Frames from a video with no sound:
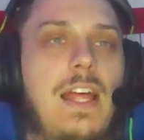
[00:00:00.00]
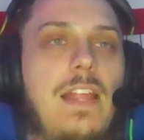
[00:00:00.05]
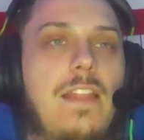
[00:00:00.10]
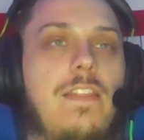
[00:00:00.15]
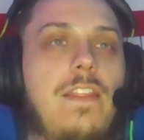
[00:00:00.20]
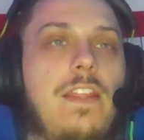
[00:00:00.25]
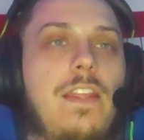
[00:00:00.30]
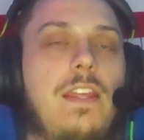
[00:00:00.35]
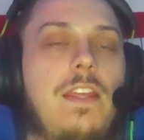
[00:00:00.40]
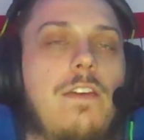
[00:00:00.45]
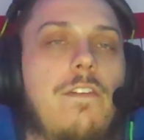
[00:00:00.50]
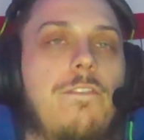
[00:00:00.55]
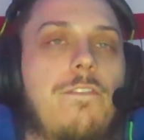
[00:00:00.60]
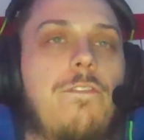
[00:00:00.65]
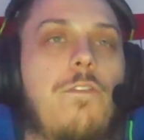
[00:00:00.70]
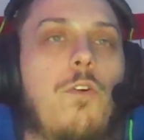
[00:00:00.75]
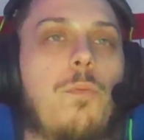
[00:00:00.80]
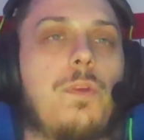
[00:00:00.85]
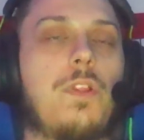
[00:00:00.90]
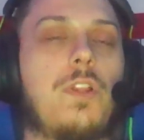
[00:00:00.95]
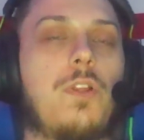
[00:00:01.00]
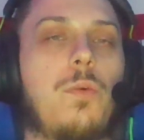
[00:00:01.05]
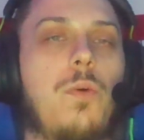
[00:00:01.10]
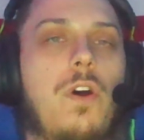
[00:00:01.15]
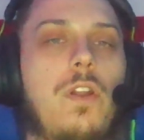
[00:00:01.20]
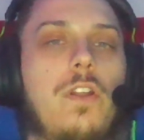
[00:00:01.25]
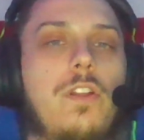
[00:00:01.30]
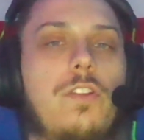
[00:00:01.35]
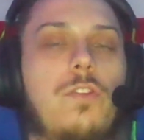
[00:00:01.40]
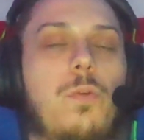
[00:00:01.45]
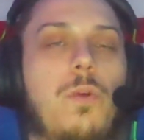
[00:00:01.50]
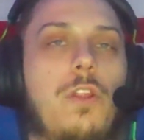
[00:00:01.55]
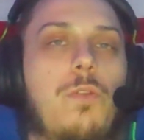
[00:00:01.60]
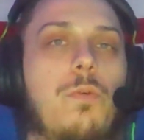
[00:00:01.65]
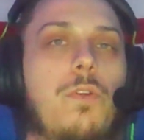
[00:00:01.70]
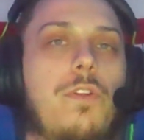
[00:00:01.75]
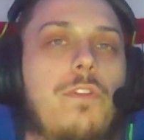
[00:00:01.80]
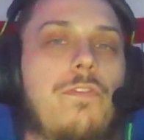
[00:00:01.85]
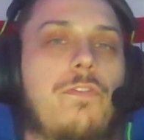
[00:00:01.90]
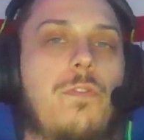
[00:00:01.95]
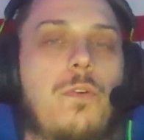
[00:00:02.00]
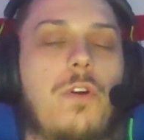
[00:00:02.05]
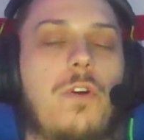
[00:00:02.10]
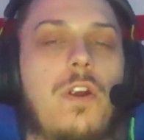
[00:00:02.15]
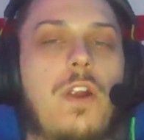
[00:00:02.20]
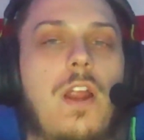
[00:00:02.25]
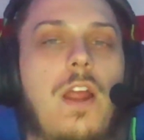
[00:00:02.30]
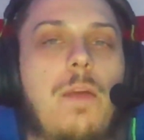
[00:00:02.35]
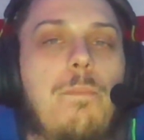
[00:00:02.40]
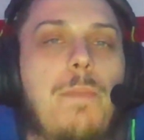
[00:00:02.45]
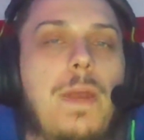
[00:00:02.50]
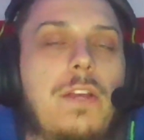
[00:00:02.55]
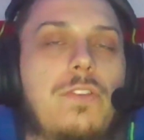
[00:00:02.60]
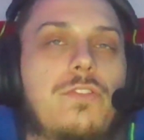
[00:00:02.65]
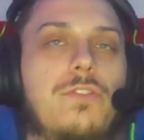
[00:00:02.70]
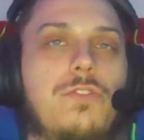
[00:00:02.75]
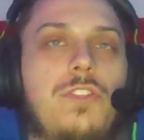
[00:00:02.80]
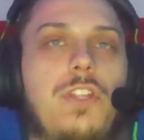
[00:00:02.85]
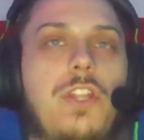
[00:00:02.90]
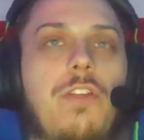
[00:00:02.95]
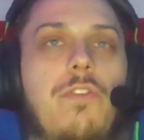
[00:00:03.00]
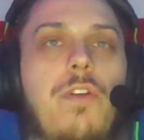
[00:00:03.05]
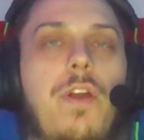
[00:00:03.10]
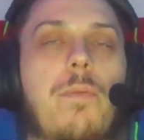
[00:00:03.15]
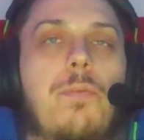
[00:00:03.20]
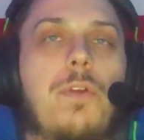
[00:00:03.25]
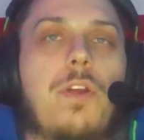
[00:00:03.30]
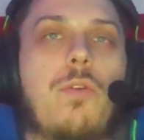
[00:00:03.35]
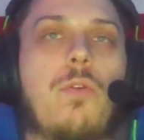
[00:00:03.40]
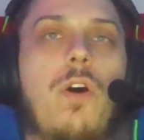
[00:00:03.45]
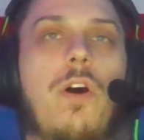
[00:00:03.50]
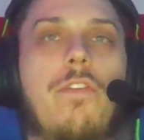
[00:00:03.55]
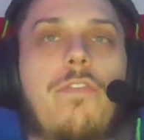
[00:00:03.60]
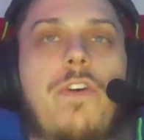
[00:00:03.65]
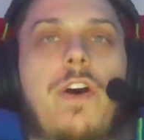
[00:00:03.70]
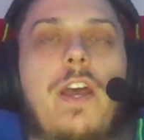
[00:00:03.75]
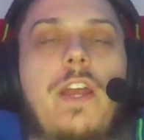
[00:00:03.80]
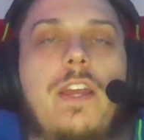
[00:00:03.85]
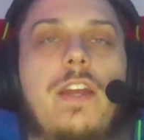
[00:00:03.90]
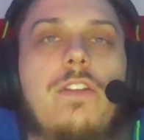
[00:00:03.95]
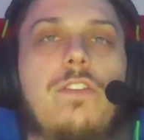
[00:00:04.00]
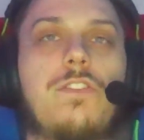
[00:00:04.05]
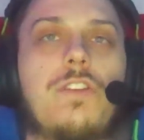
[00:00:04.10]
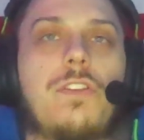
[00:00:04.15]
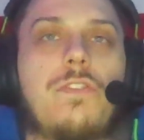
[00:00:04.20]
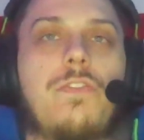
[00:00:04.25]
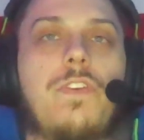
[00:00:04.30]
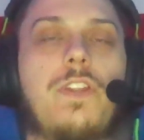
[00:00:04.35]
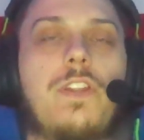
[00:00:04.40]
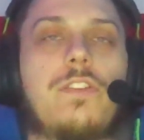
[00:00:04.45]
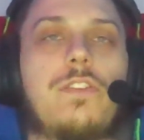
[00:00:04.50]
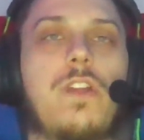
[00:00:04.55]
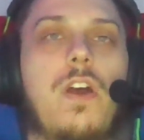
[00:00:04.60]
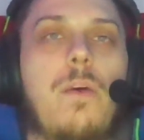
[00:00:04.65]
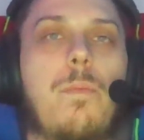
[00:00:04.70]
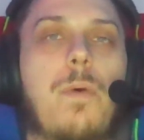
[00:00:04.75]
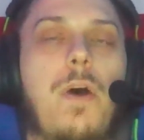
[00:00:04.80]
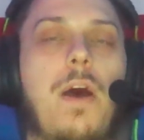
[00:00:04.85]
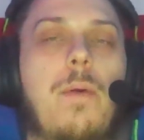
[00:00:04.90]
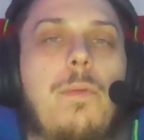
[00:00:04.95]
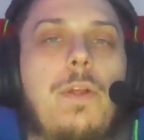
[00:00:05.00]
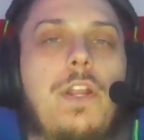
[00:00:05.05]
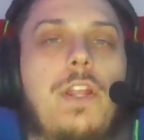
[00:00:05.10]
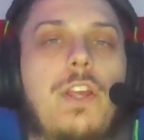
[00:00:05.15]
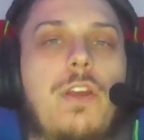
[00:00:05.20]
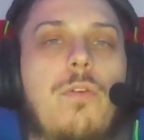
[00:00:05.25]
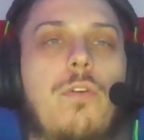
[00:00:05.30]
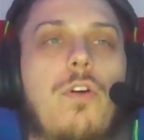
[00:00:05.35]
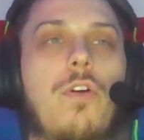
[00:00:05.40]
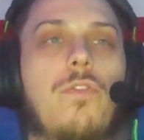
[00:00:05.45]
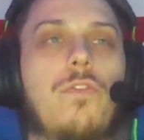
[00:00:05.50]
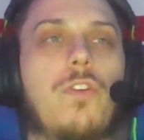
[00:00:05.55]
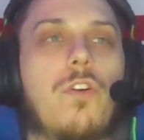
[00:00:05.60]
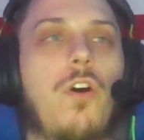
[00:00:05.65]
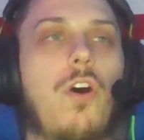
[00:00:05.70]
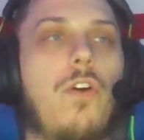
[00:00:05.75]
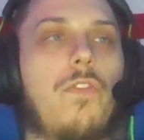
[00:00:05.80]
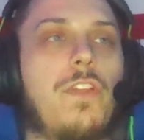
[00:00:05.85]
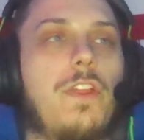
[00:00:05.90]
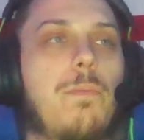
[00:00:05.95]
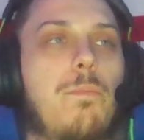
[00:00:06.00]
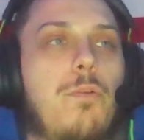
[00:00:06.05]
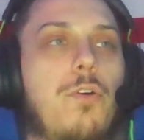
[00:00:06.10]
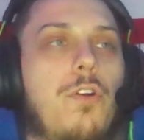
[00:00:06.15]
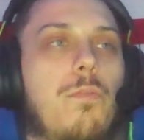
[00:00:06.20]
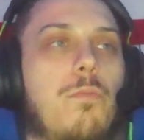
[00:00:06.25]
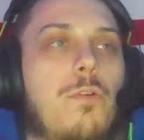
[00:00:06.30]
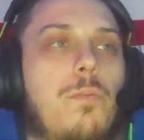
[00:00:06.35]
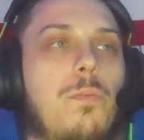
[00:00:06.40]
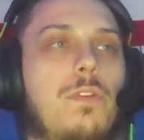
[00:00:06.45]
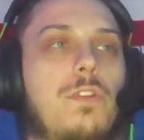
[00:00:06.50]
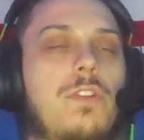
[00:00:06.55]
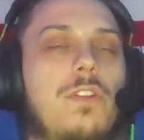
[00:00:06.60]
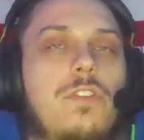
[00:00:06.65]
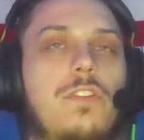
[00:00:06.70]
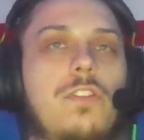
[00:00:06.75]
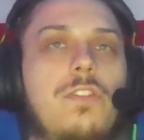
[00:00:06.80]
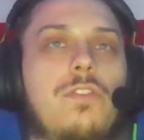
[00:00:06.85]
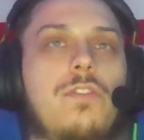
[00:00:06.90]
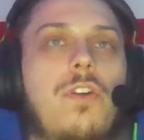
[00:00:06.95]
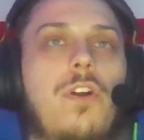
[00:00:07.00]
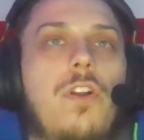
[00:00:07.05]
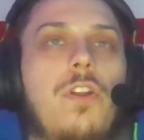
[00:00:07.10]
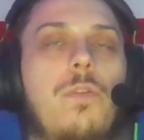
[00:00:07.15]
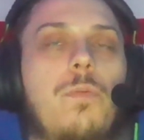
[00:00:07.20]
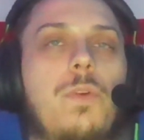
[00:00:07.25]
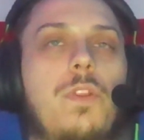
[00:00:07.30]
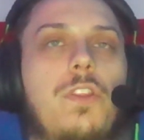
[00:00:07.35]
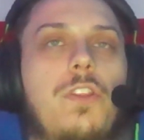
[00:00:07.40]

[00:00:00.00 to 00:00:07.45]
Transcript: The Formula One 2024 Mexico City Grand Prix qualifying just finished up. I'm here to go over all the important moments. Let's get started with